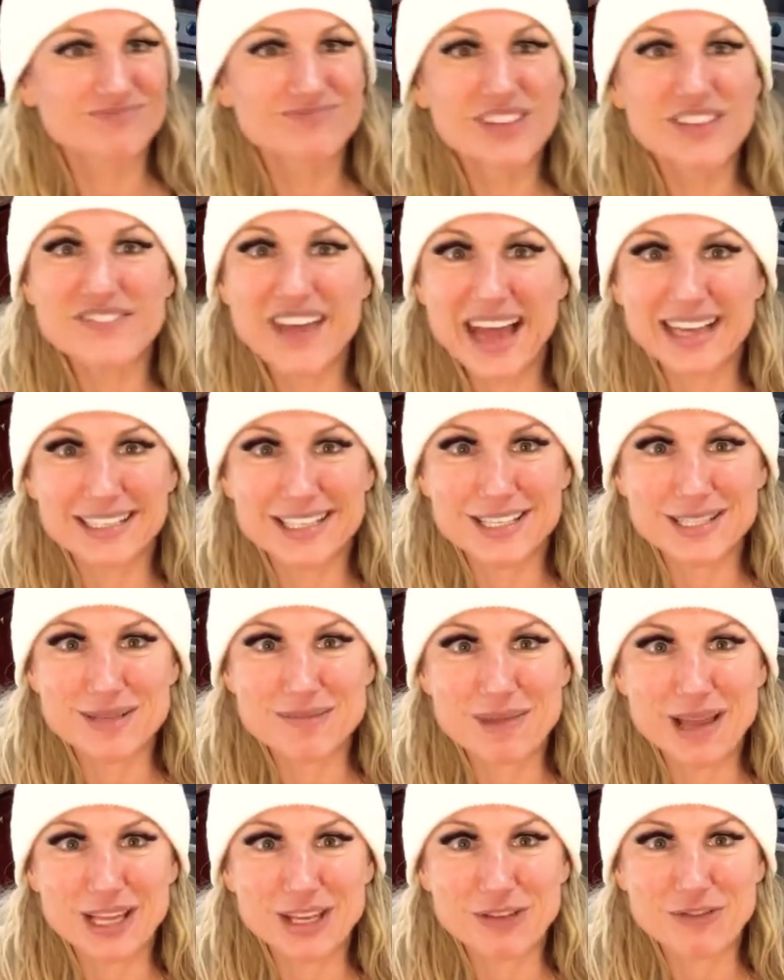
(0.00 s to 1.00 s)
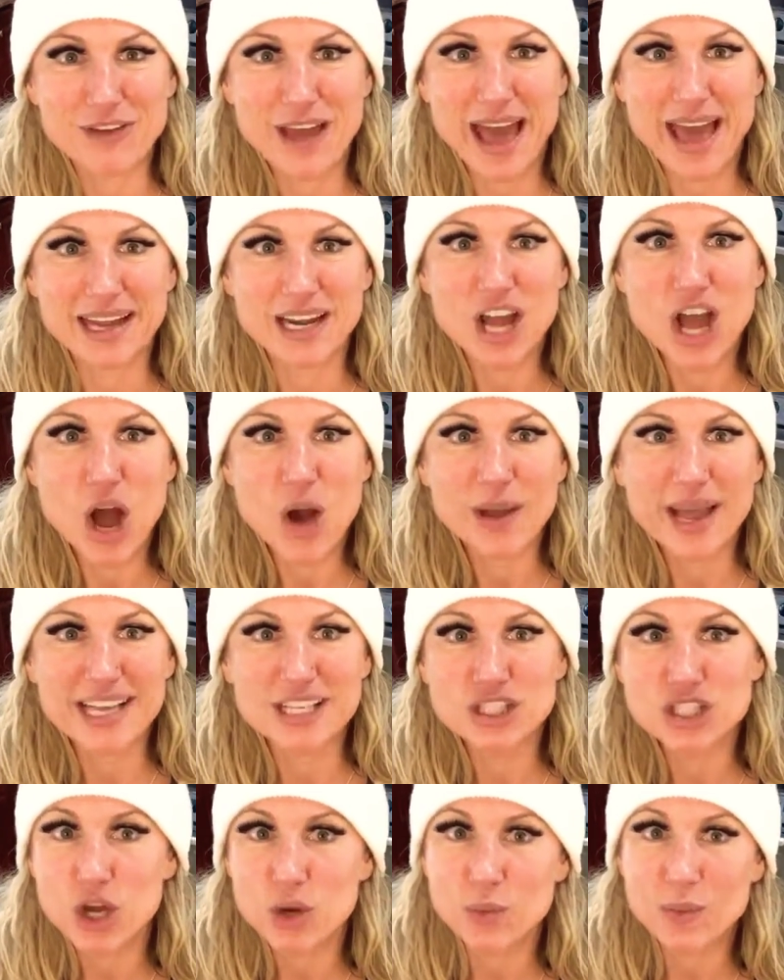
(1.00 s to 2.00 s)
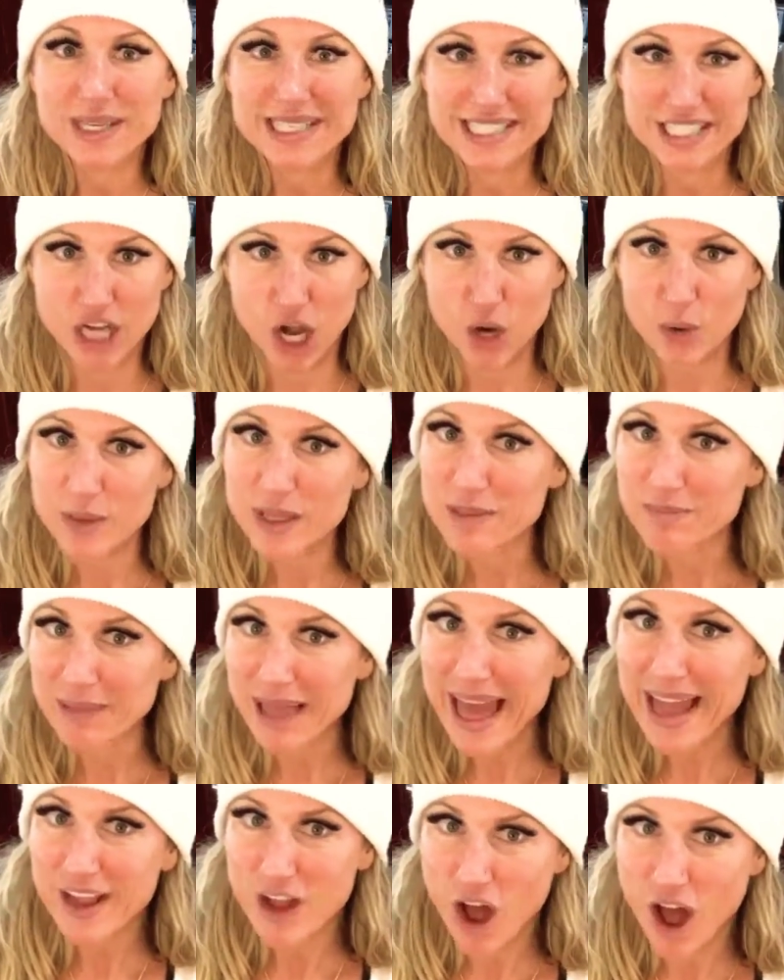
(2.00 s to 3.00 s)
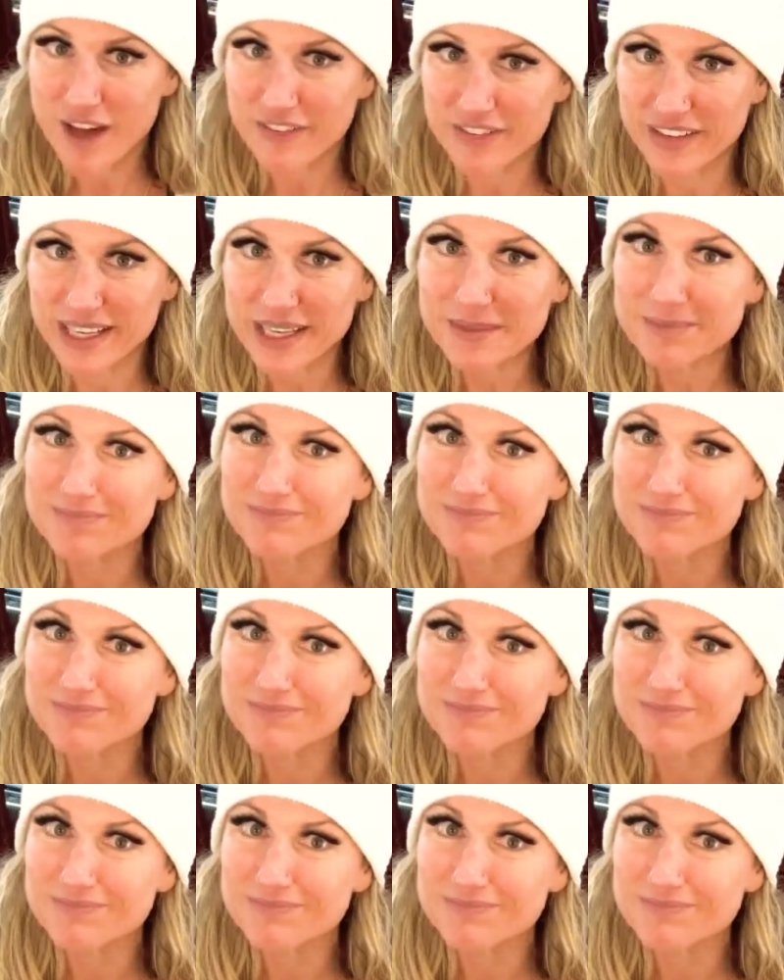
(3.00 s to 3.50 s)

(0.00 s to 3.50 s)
Fat doesn't make you fat. Okay, so we start with black coffee.